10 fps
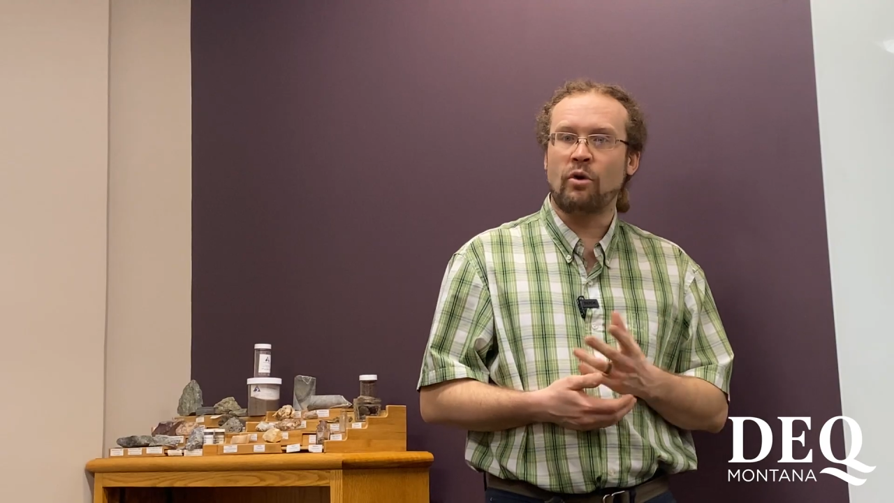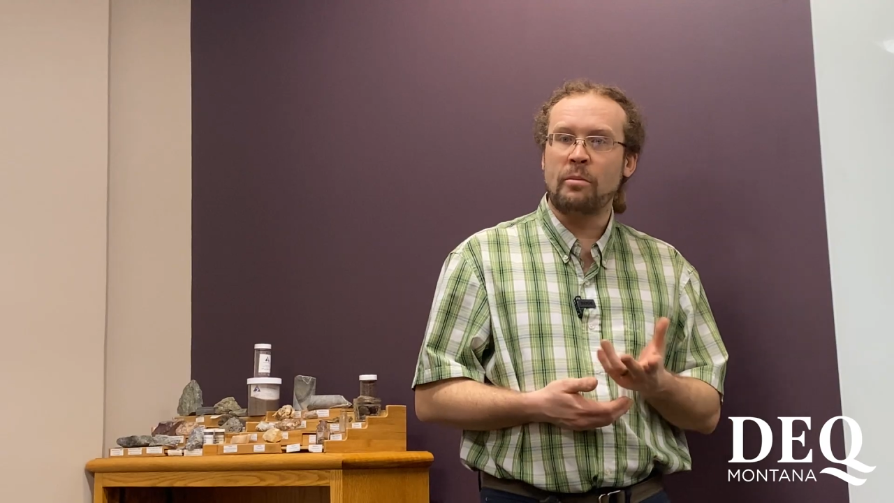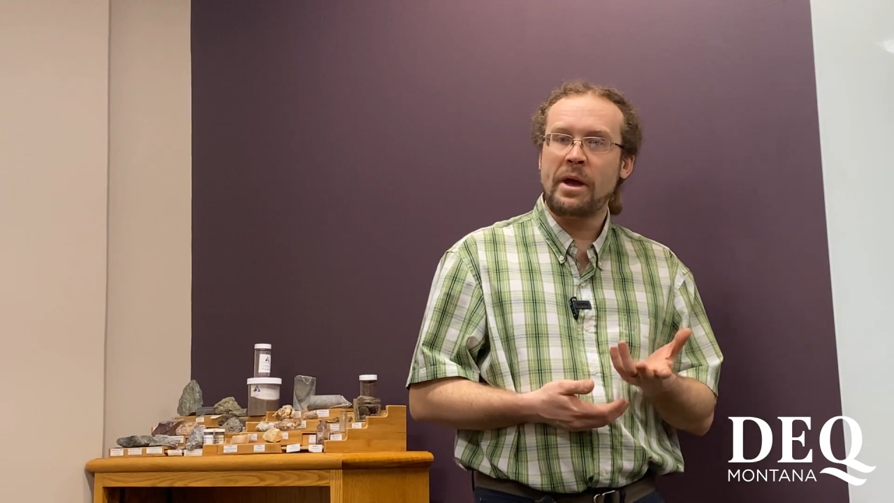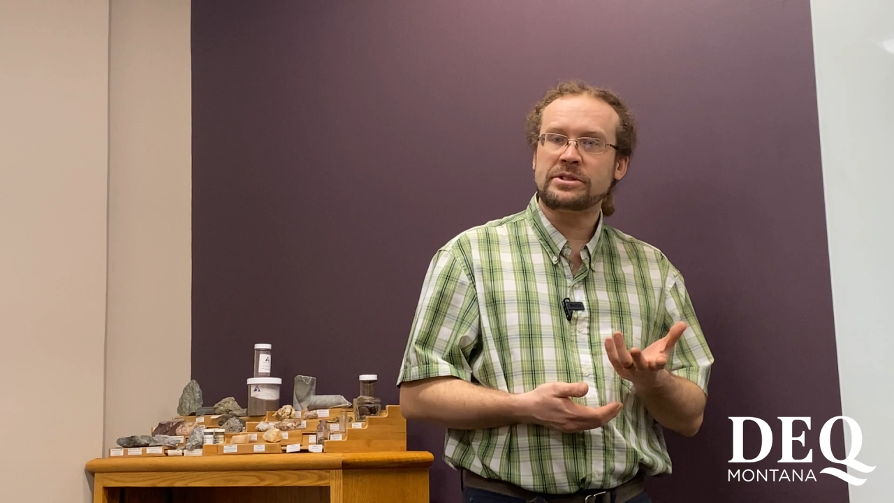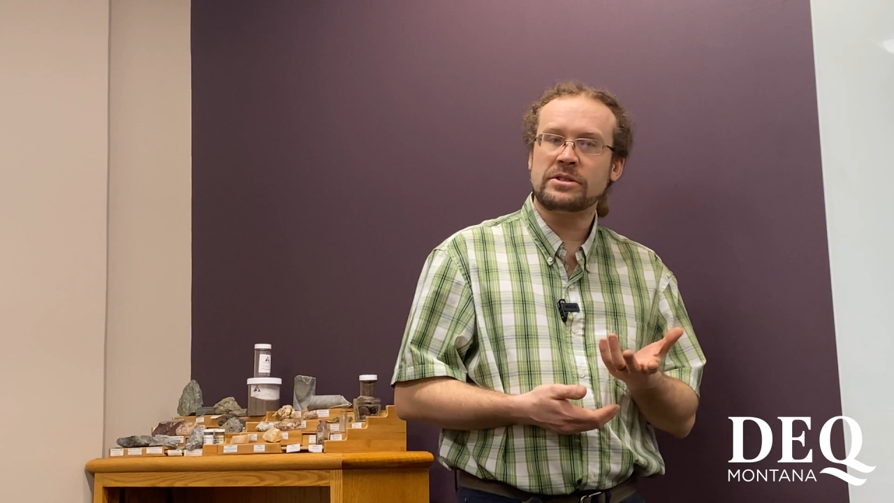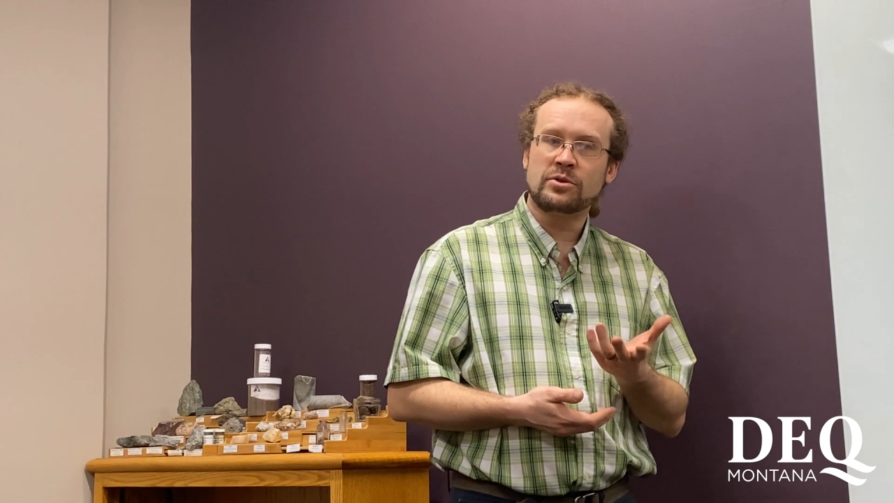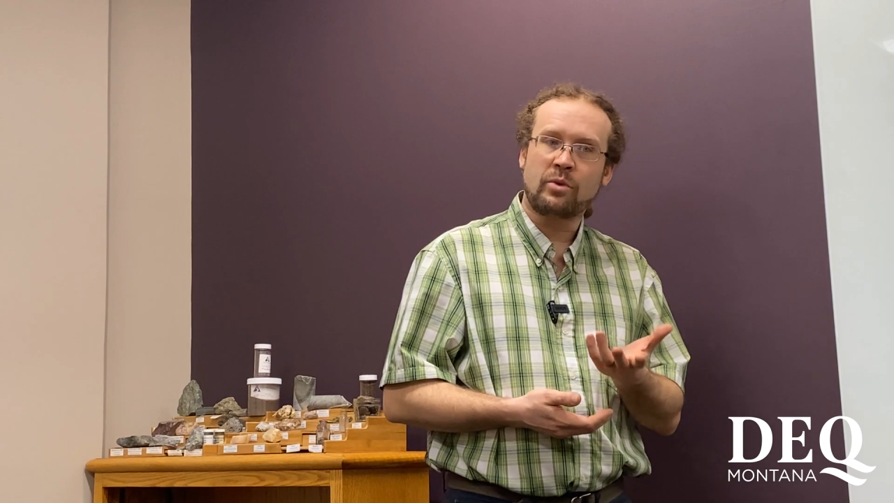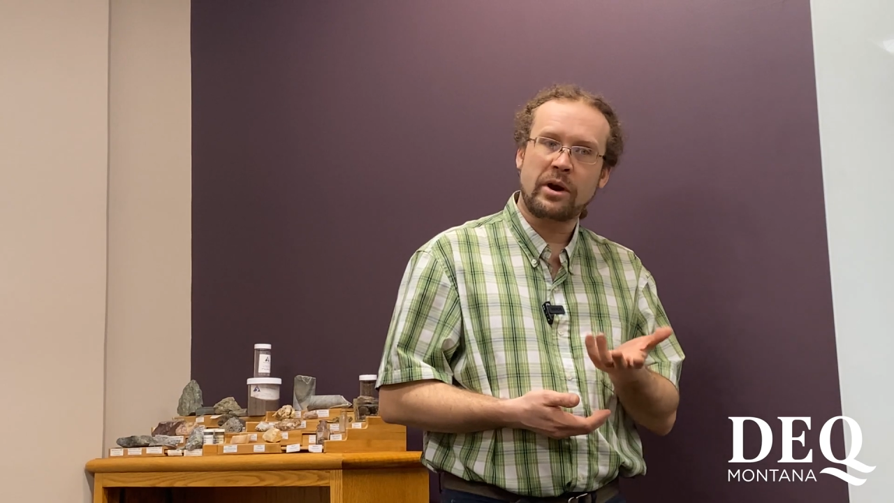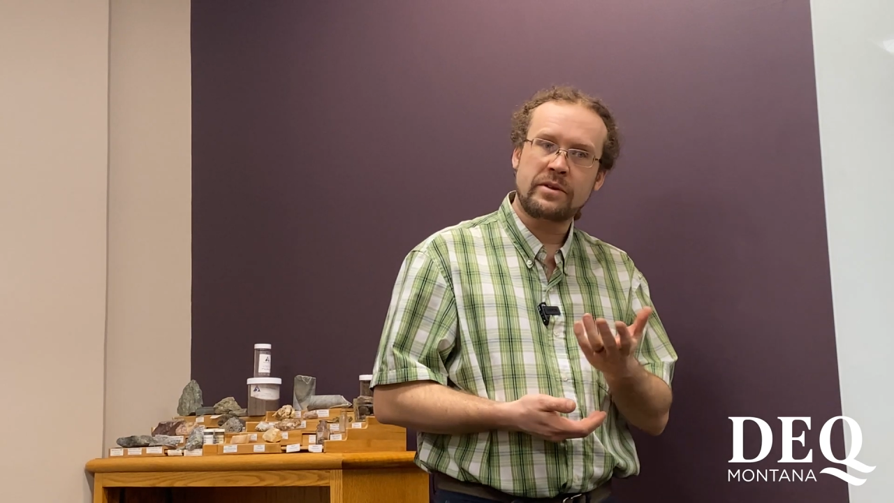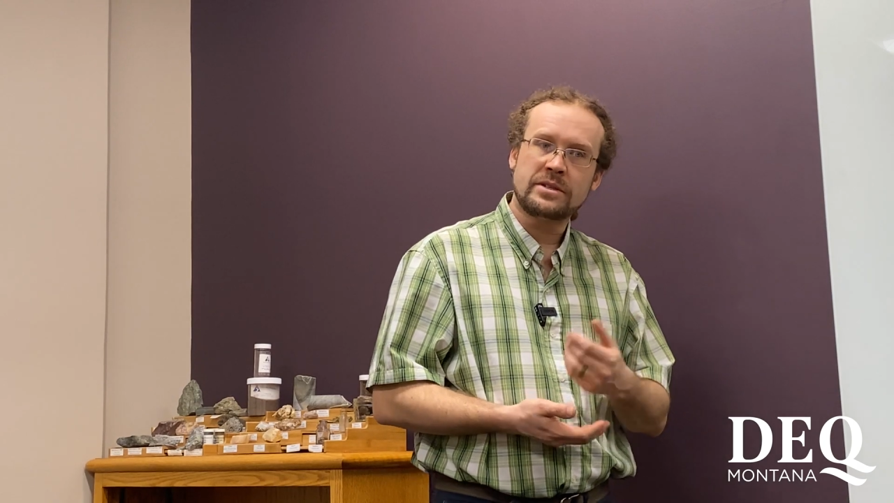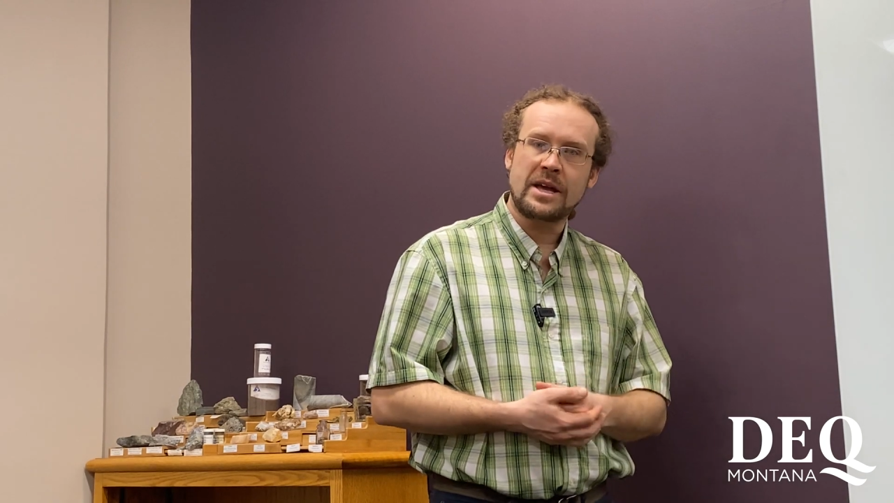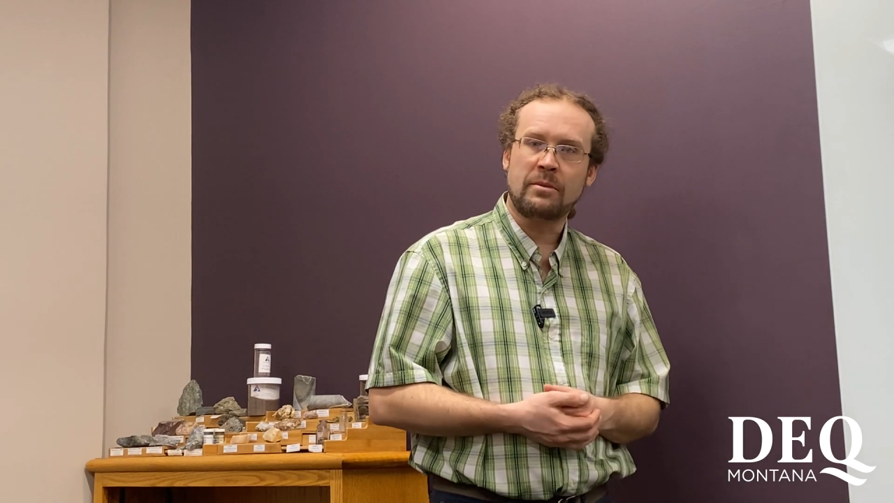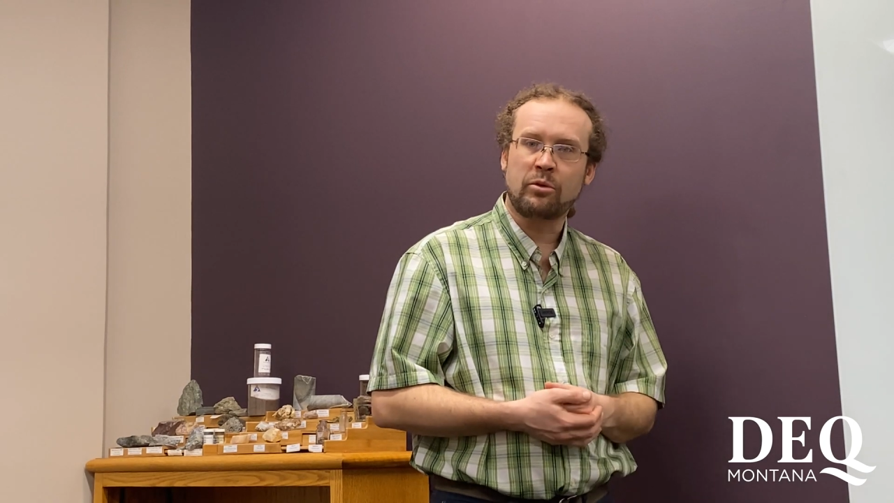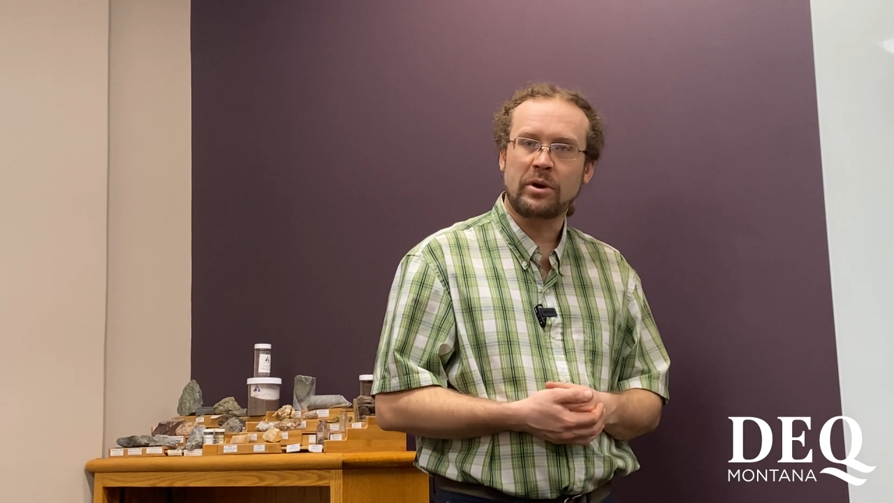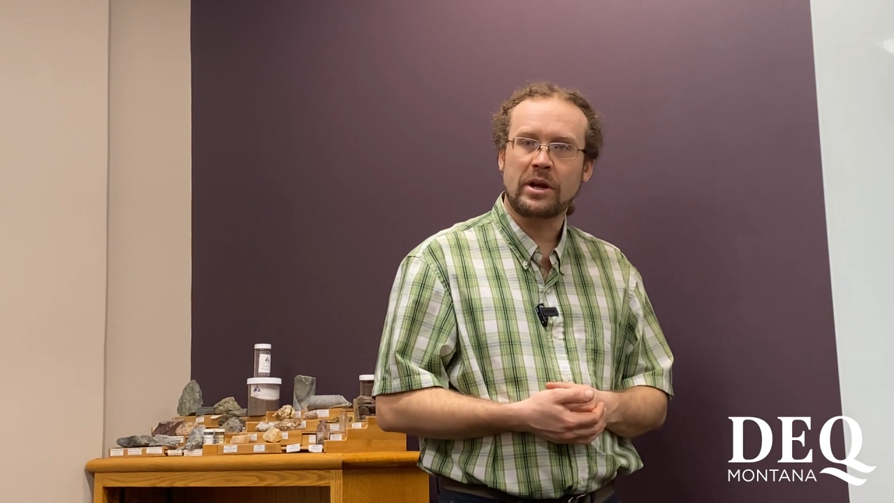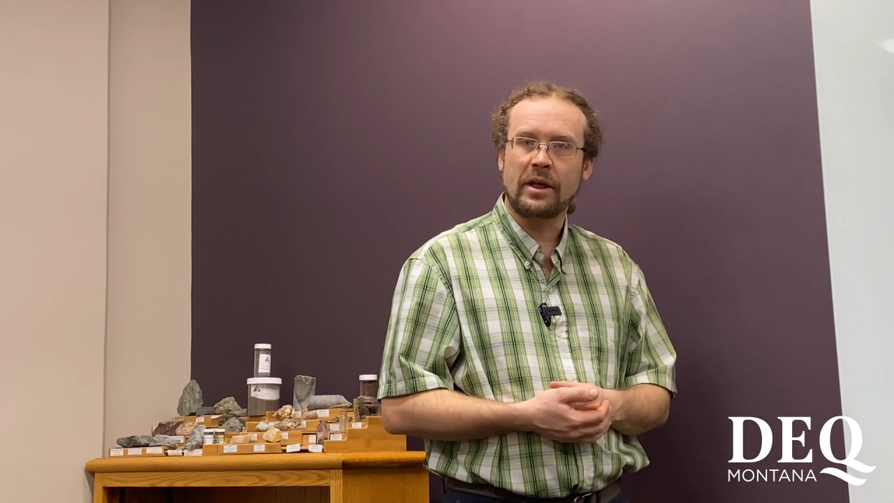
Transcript: The formations where this sample